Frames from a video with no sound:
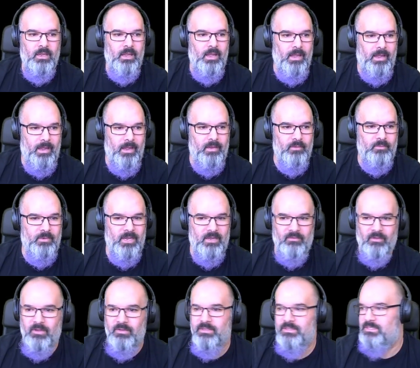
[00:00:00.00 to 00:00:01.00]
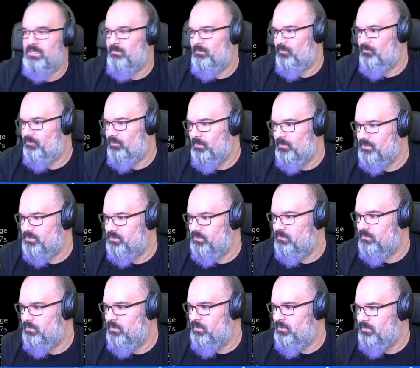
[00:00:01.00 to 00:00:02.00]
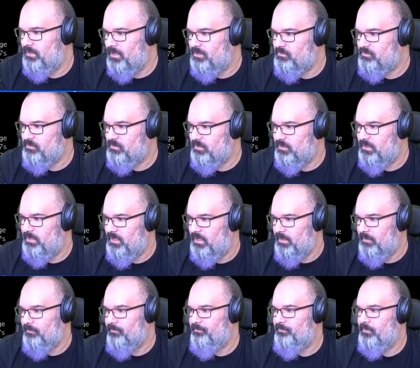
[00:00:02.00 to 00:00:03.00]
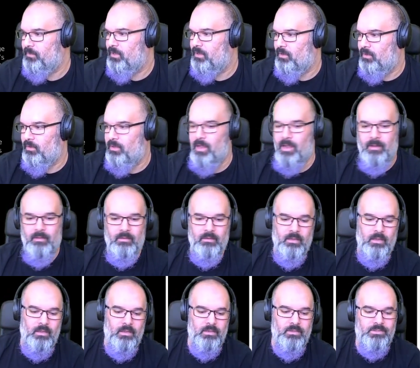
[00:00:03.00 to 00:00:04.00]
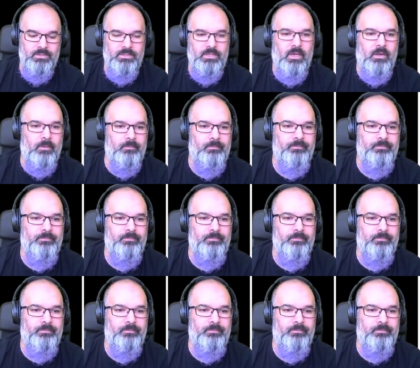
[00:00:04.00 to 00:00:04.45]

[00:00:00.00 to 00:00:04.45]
And we have all the same information. That's really neat. Okay, so